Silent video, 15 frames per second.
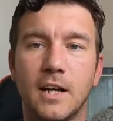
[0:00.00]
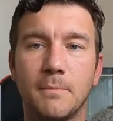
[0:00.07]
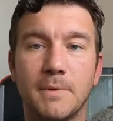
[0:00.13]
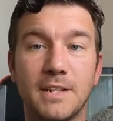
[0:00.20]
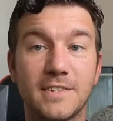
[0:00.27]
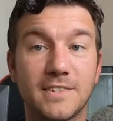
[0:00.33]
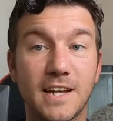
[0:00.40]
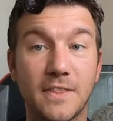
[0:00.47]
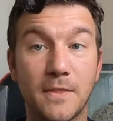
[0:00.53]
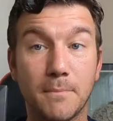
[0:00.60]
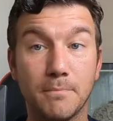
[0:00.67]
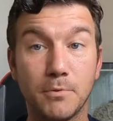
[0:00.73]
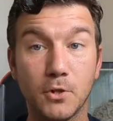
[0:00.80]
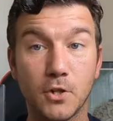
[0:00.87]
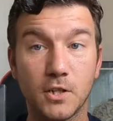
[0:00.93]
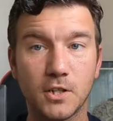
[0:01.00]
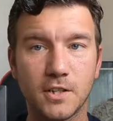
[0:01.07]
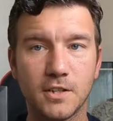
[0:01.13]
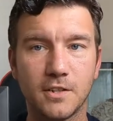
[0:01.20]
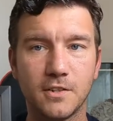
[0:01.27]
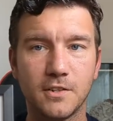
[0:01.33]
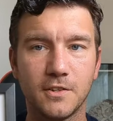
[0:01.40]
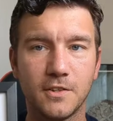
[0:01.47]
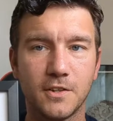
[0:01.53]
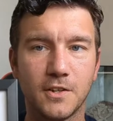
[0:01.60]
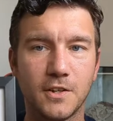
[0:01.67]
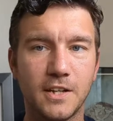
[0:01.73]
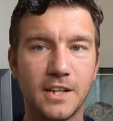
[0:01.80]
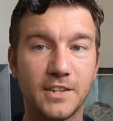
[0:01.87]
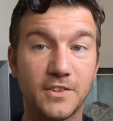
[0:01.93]
inside the book,
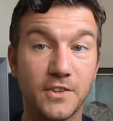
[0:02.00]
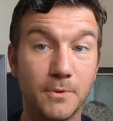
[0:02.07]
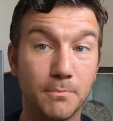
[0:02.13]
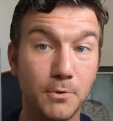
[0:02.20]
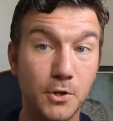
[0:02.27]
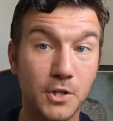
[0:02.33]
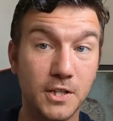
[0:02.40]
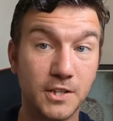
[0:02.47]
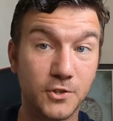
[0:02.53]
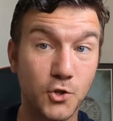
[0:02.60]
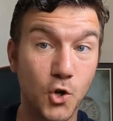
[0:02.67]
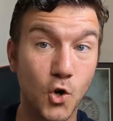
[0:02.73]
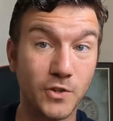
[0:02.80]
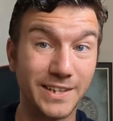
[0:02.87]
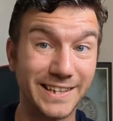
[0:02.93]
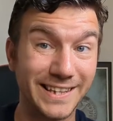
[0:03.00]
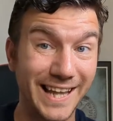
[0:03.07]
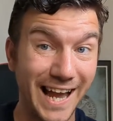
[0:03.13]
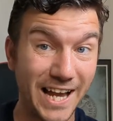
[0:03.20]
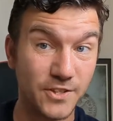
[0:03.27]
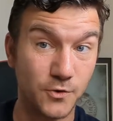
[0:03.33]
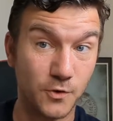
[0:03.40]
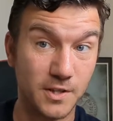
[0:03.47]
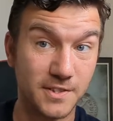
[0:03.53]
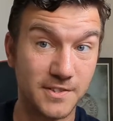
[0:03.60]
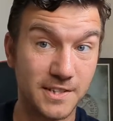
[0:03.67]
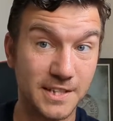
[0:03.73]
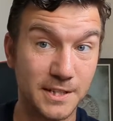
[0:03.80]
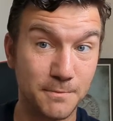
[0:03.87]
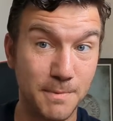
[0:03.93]
the book is called Lazarus,
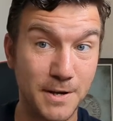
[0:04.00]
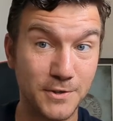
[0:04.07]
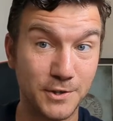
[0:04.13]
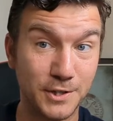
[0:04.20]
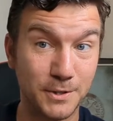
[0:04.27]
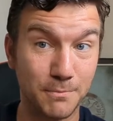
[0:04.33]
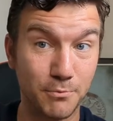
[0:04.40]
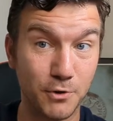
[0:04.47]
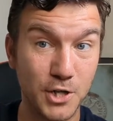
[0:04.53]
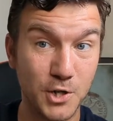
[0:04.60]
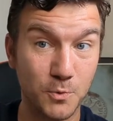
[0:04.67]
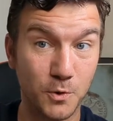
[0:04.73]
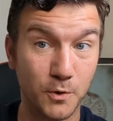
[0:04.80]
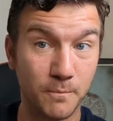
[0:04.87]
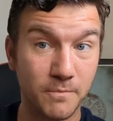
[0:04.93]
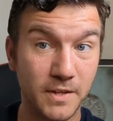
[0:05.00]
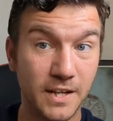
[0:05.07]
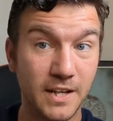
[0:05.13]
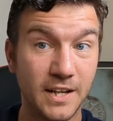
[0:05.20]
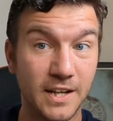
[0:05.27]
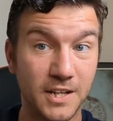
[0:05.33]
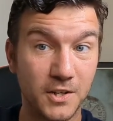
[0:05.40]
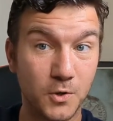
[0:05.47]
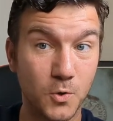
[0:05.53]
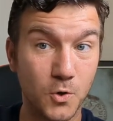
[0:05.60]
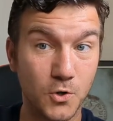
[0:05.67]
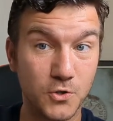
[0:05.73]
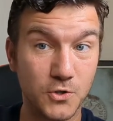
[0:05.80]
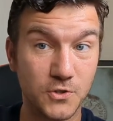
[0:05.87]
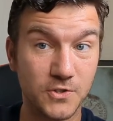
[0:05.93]
and it's basically a prequel. And of
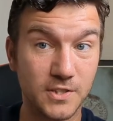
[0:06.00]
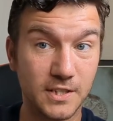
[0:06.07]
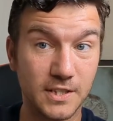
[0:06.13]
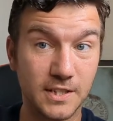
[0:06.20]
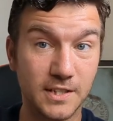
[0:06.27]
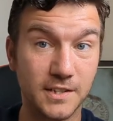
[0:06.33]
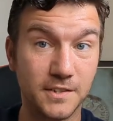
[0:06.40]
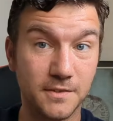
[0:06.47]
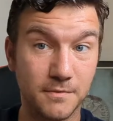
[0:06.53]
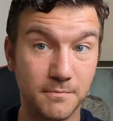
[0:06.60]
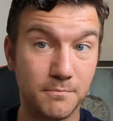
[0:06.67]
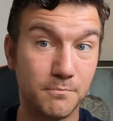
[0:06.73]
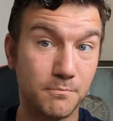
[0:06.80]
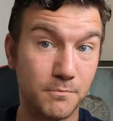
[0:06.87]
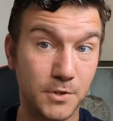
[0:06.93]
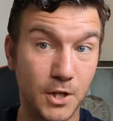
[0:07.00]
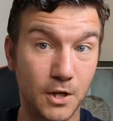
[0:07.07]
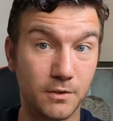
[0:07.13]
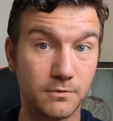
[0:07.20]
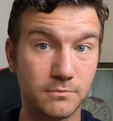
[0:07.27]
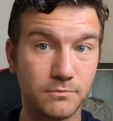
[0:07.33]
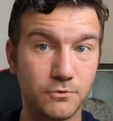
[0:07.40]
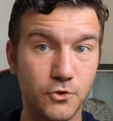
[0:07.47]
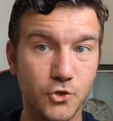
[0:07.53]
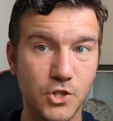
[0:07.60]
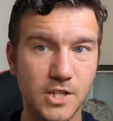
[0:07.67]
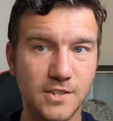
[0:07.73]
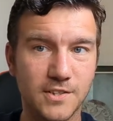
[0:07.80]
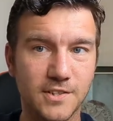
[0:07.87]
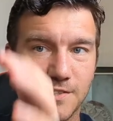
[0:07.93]
course you see, you know,
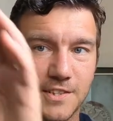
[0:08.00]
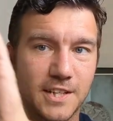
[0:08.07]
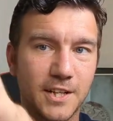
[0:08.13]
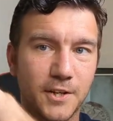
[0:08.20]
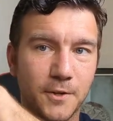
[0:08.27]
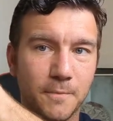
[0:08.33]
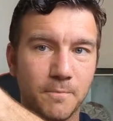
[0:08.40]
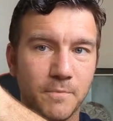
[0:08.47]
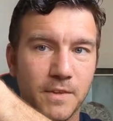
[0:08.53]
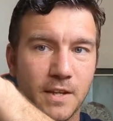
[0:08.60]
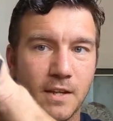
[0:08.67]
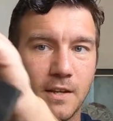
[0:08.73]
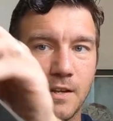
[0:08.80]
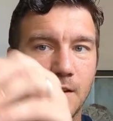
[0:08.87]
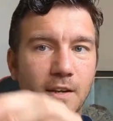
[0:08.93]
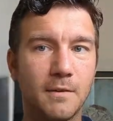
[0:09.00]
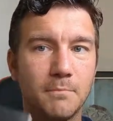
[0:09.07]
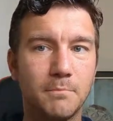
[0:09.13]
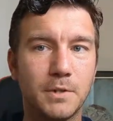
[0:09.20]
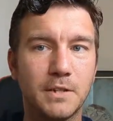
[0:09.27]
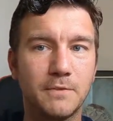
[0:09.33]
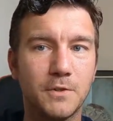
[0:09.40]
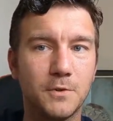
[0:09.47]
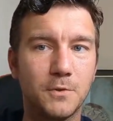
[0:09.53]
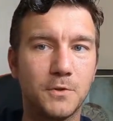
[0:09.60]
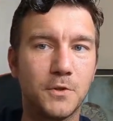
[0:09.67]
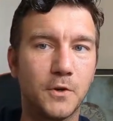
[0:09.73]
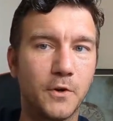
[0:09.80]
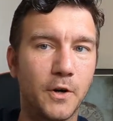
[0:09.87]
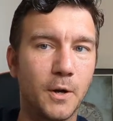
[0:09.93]
Jesus here. But if you
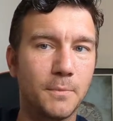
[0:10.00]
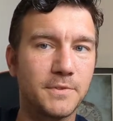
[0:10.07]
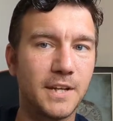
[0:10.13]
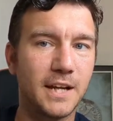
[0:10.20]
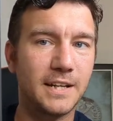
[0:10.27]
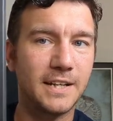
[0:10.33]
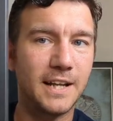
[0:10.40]
turn it upside